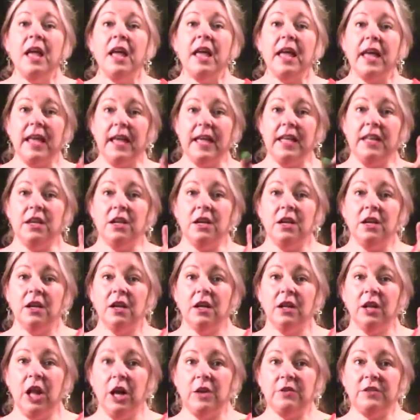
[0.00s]
In
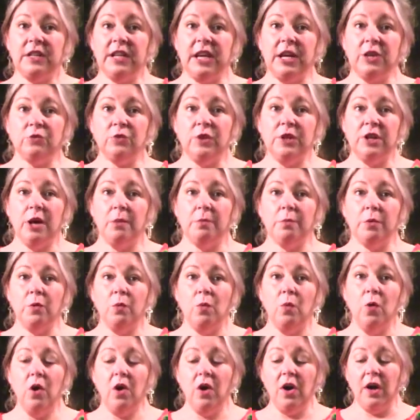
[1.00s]
closing entry number
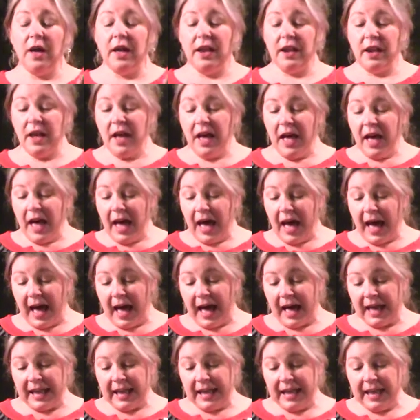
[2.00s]
1,
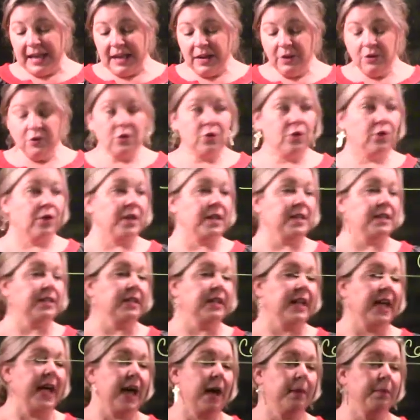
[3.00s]
I
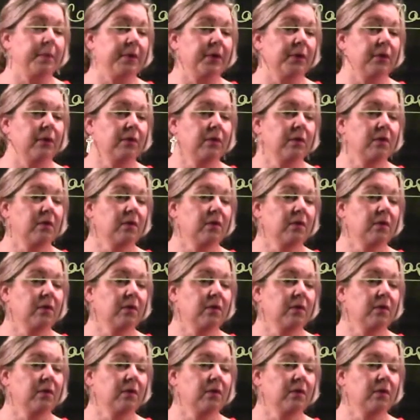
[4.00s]
increased capital